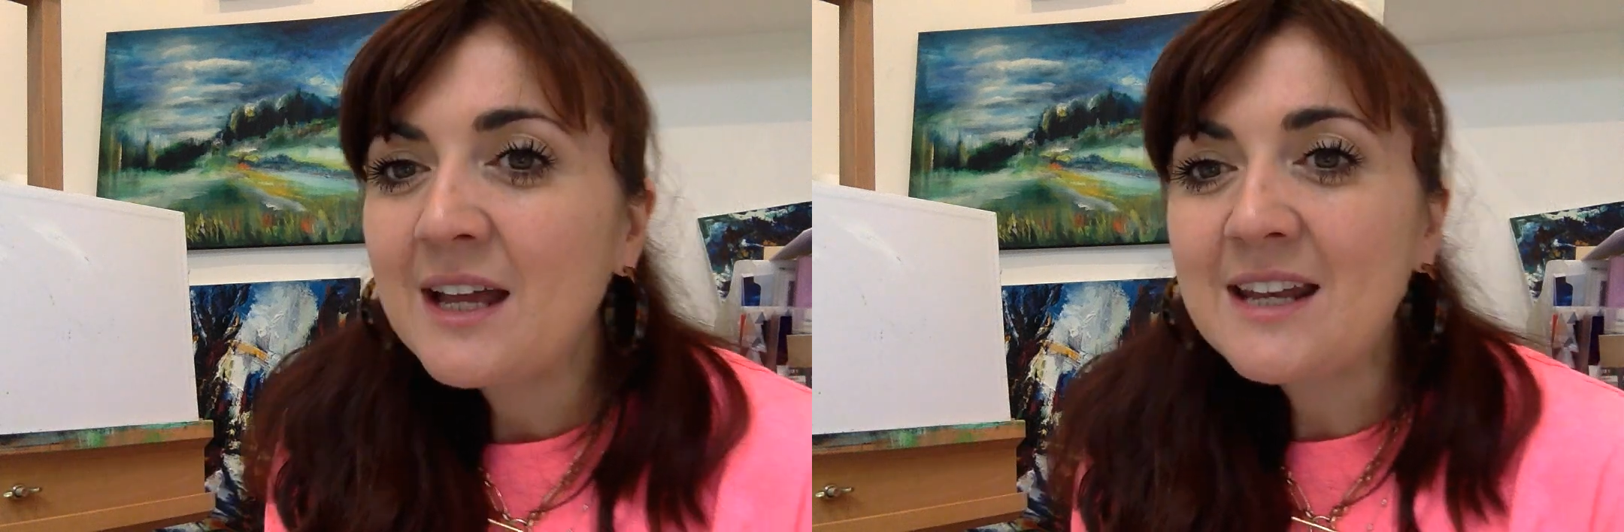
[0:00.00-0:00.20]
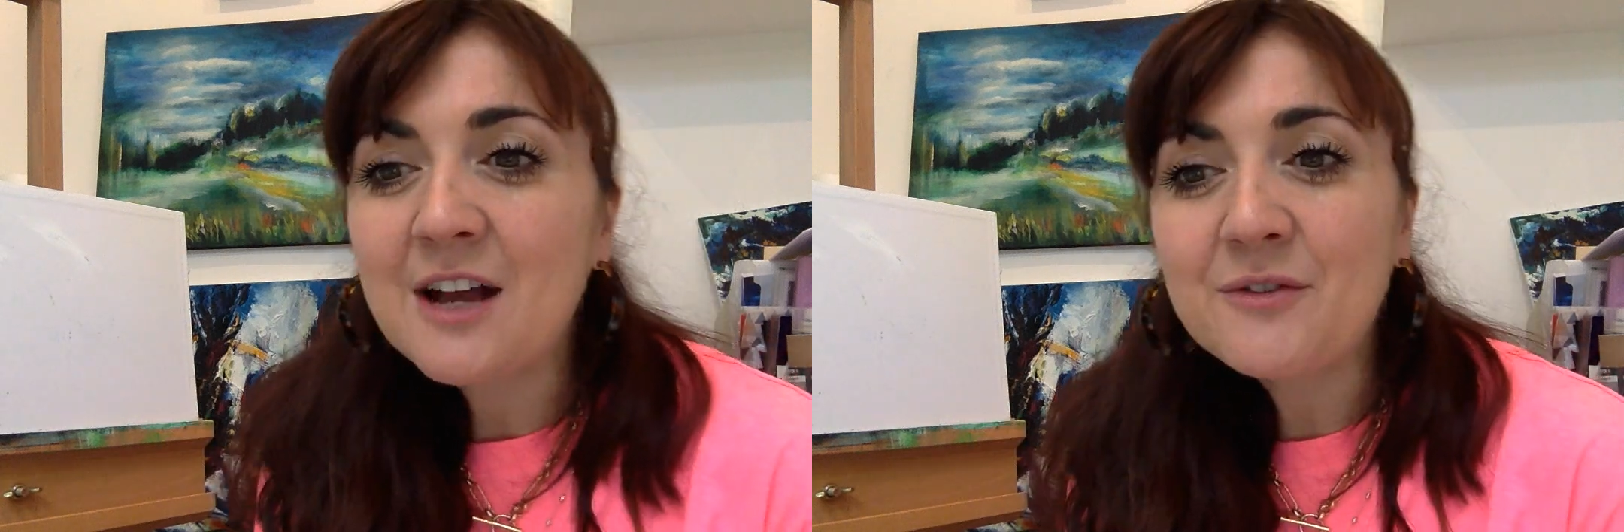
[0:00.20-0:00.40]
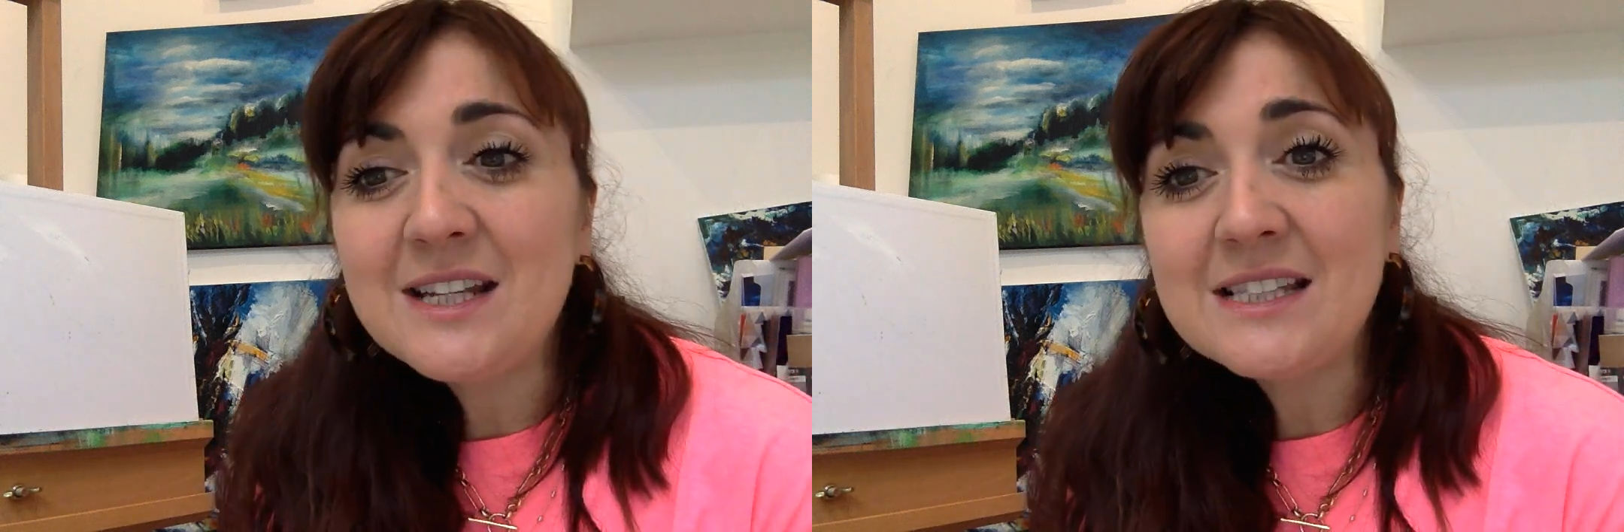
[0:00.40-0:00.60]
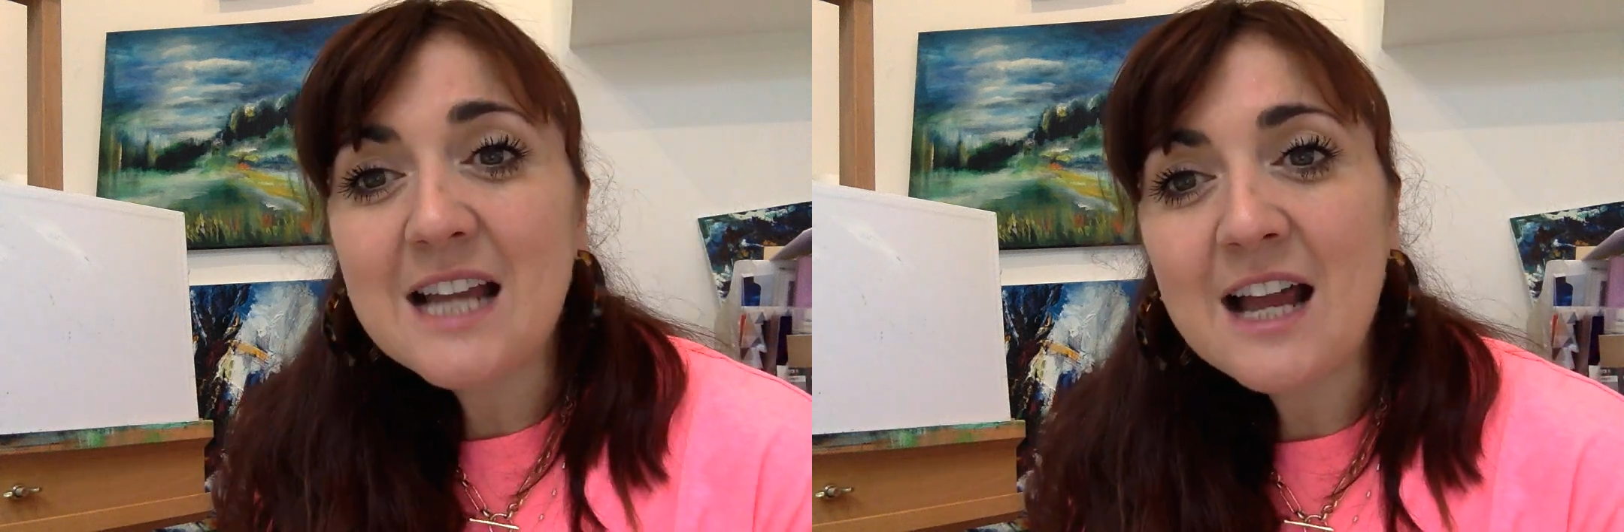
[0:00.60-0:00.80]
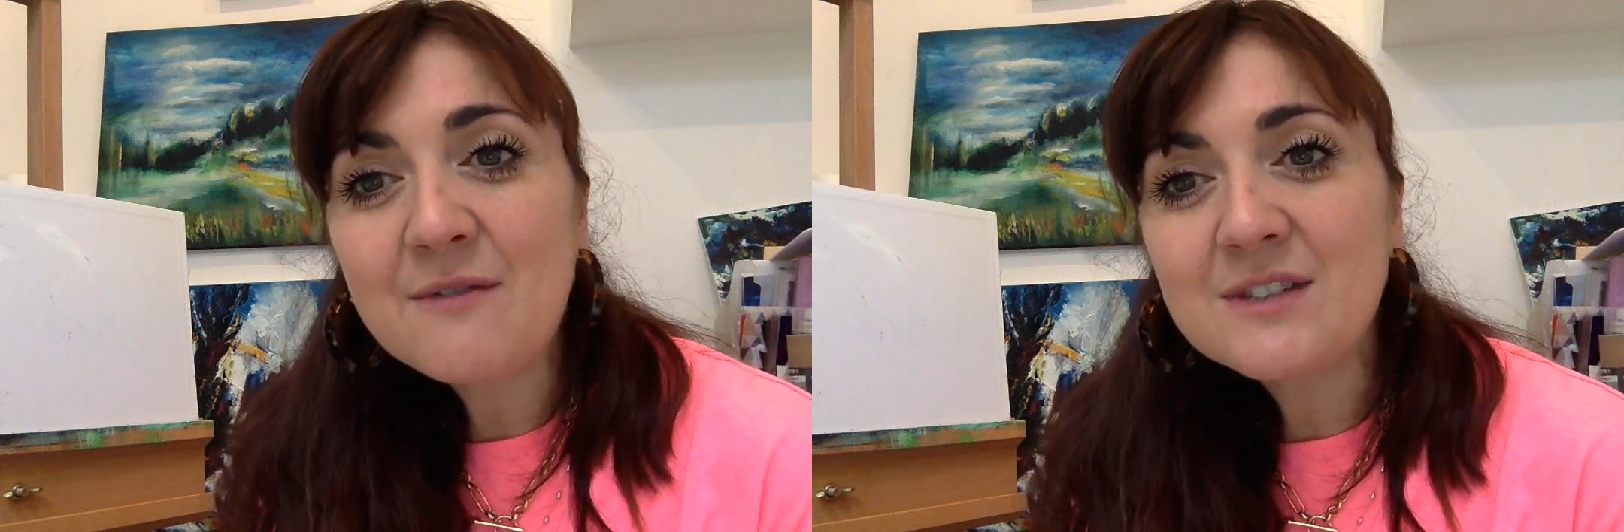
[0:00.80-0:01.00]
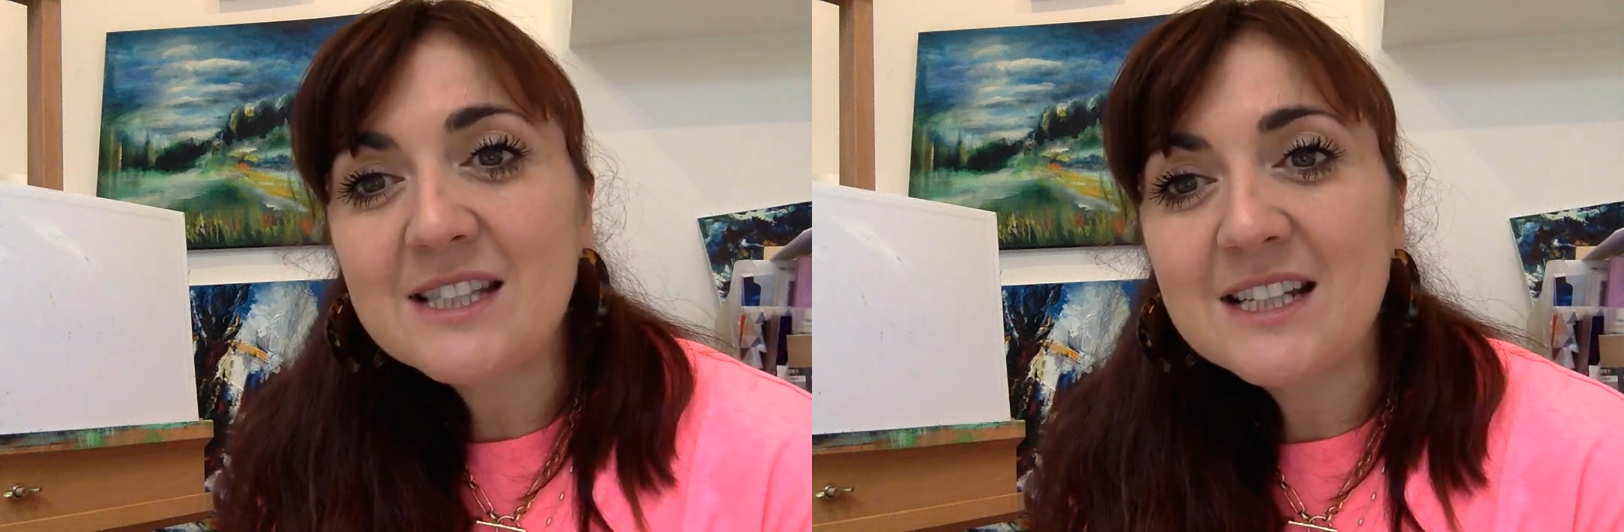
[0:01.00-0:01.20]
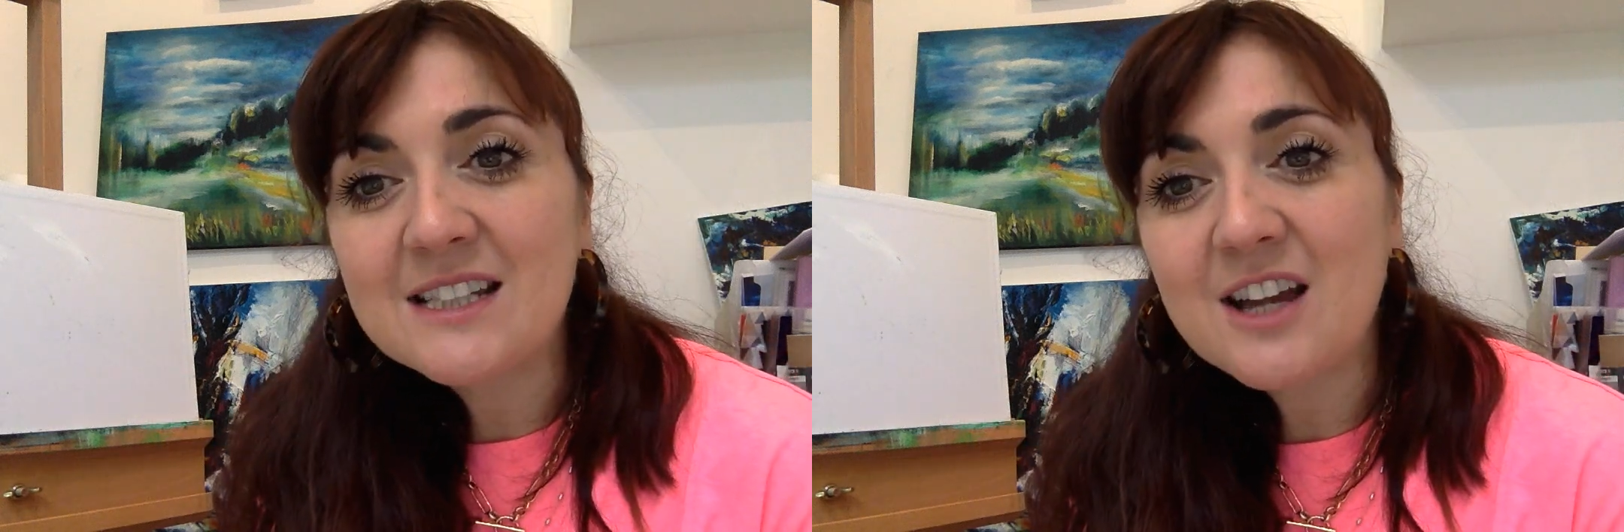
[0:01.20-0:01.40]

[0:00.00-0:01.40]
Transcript: Now, these canvases